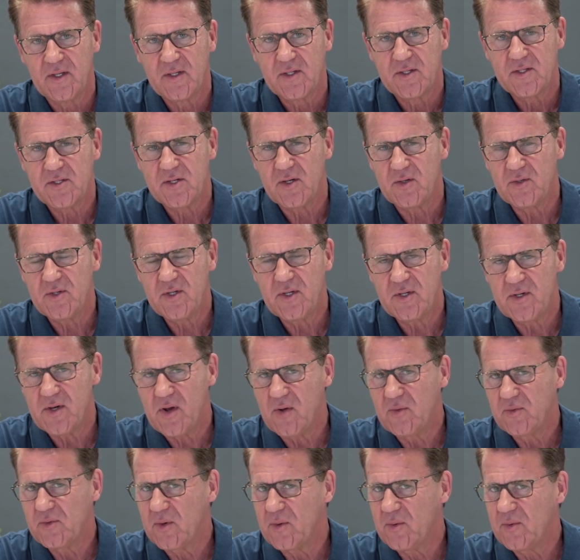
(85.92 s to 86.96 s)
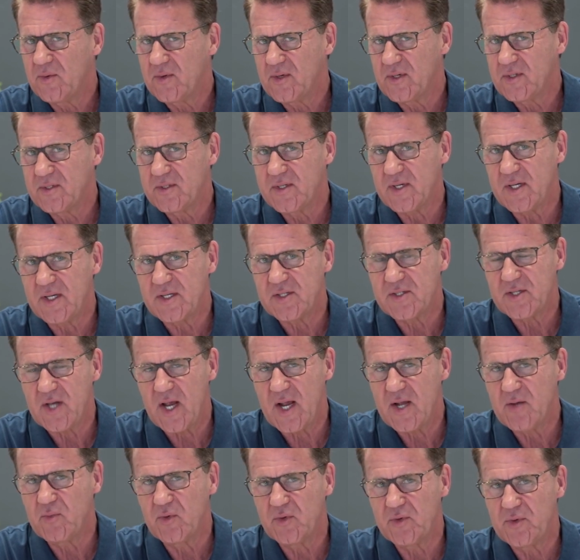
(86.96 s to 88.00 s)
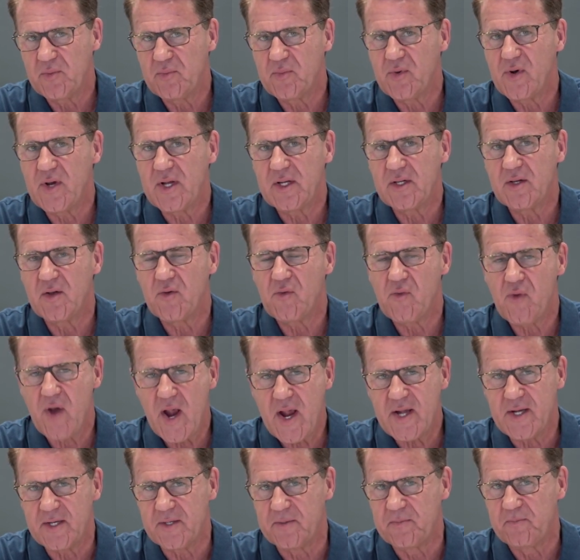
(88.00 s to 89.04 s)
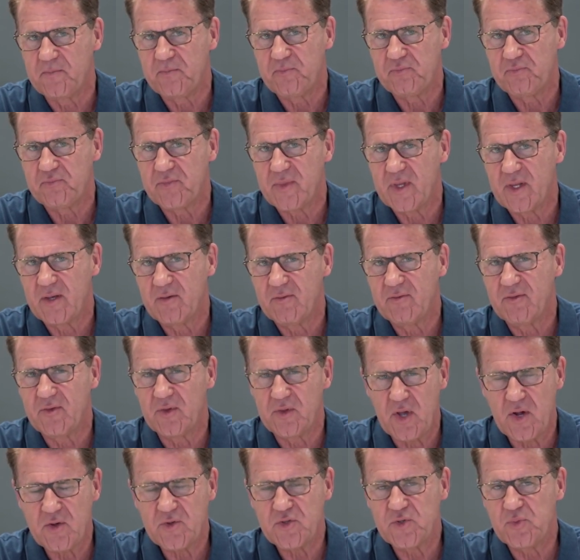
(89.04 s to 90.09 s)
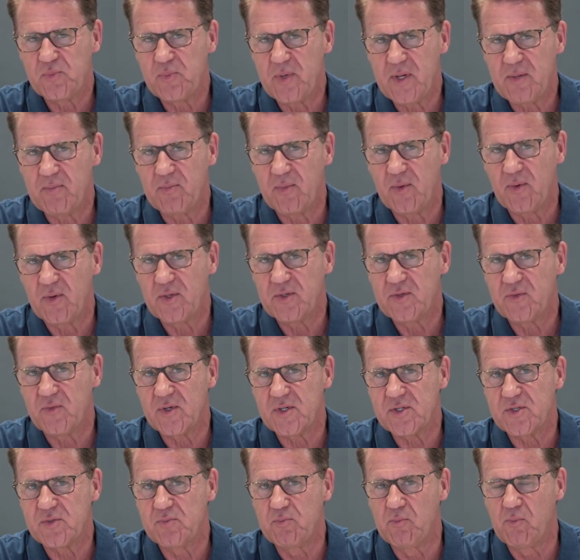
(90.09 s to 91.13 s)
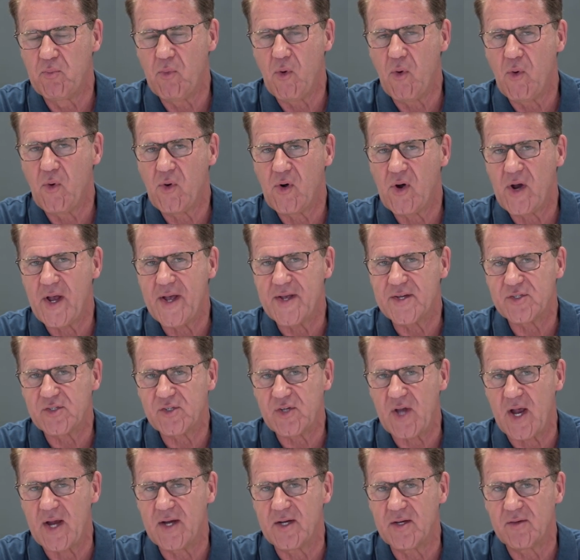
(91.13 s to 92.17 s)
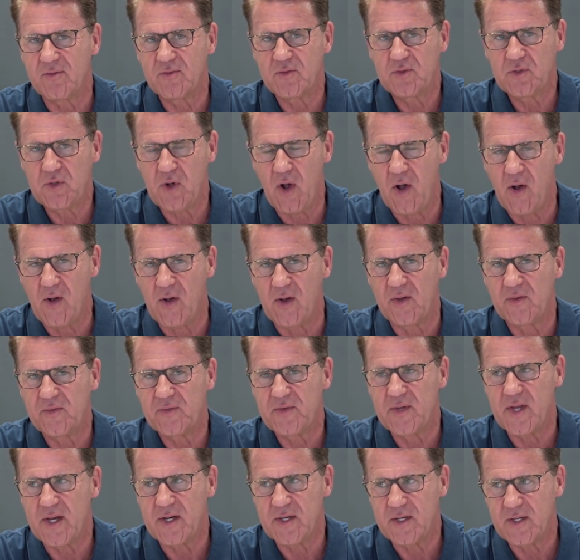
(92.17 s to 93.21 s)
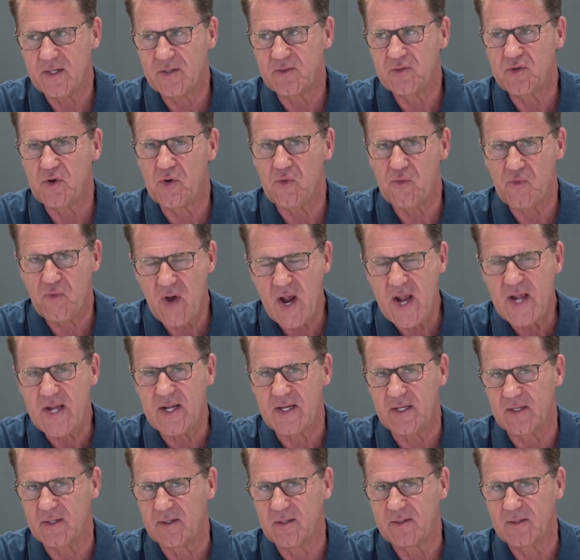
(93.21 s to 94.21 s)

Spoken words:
So, you know, the Lord is able to bring the rain. For those people, it was more a sign of God than the rain.